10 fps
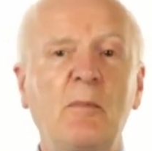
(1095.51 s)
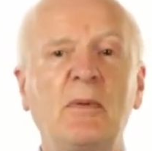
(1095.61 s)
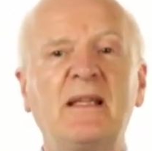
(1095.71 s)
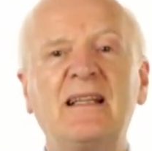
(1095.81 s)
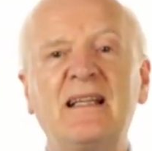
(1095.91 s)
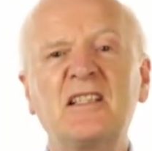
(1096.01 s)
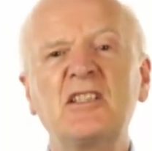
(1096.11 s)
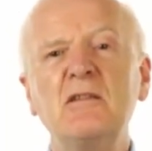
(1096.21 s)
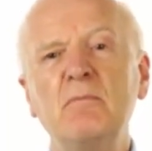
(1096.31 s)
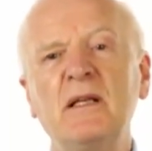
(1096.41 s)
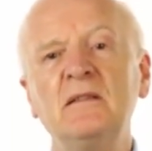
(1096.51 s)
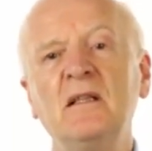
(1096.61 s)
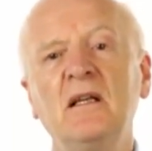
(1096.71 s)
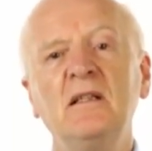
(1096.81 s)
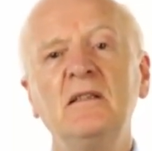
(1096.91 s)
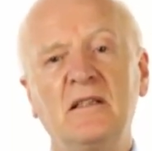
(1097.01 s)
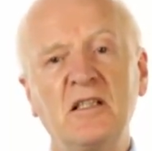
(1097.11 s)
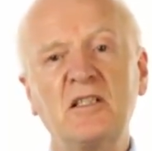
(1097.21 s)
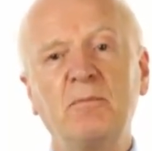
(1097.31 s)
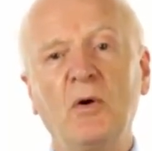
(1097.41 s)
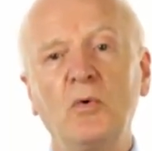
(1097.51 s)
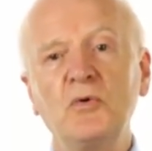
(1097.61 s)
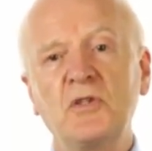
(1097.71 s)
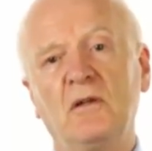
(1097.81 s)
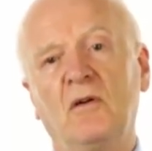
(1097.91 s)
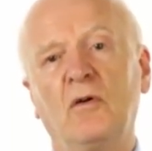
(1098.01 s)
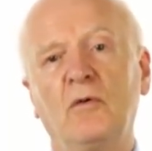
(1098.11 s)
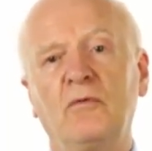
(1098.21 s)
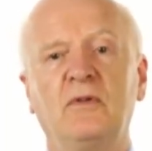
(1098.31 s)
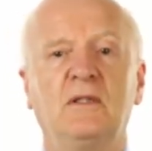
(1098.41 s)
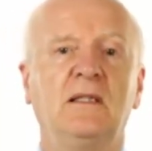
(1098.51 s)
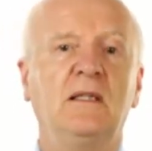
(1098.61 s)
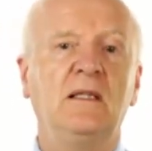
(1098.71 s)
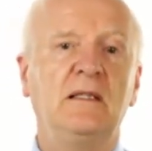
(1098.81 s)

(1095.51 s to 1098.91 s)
but that actually means the disposal of